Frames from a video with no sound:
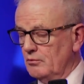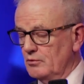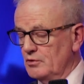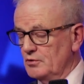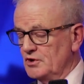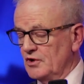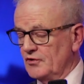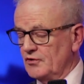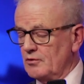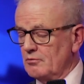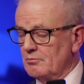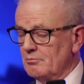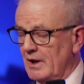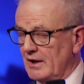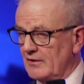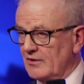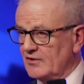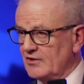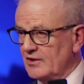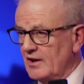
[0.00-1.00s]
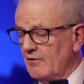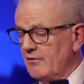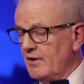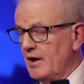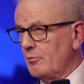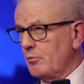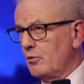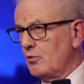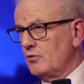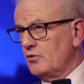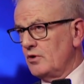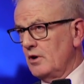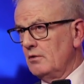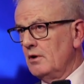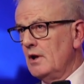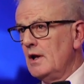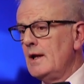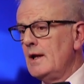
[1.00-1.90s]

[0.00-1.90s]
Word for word: You just couldn't make the stuff up, could you? Mm.